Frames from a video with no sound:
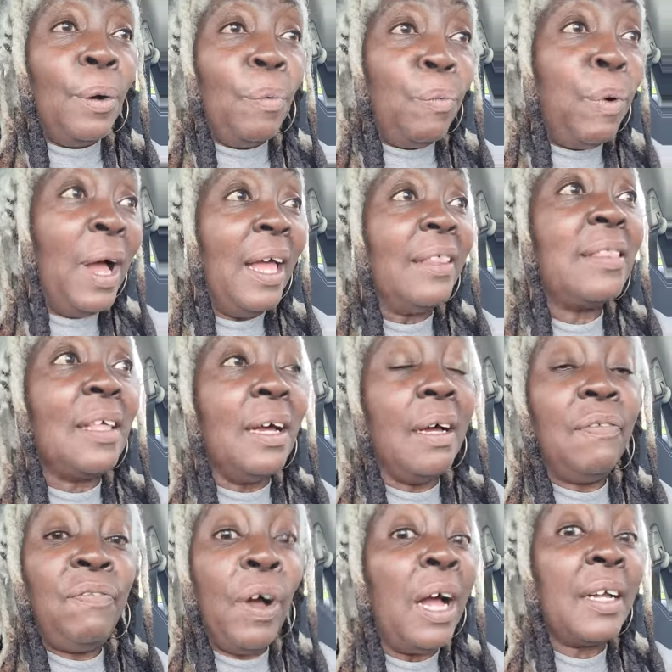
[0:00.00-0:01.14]
What the
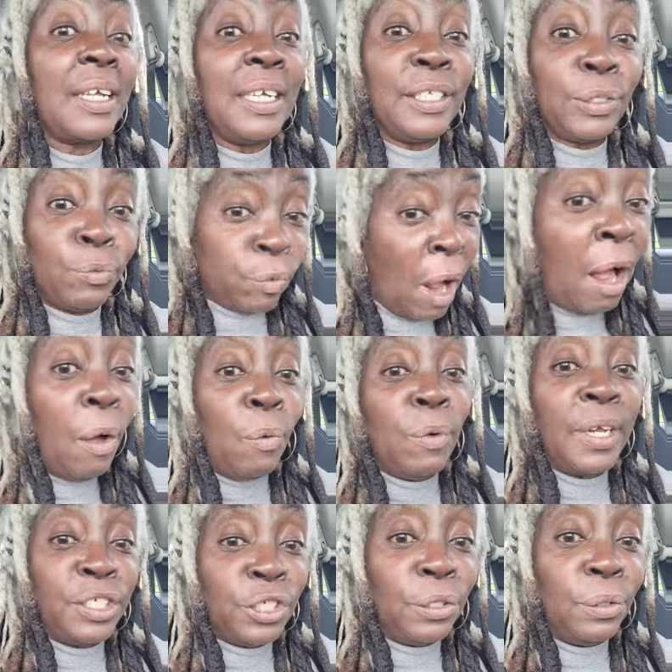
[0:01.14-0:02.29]
fuck is wrong
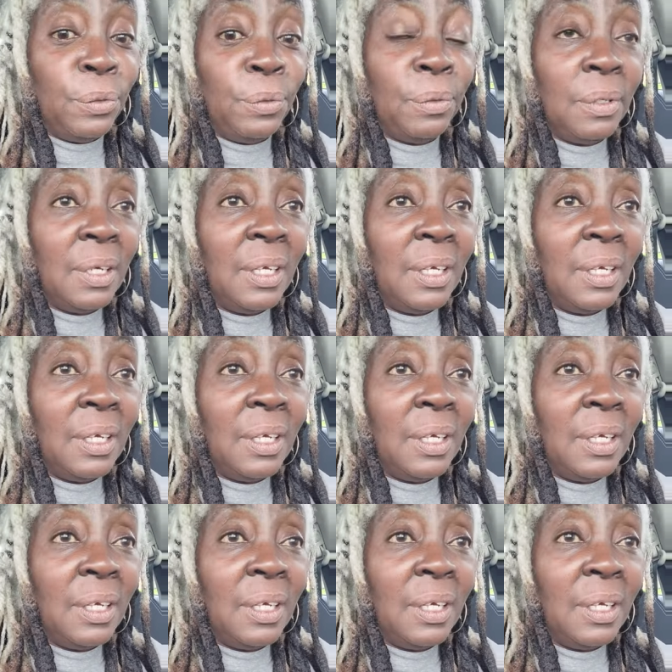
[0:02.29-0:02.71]
with you?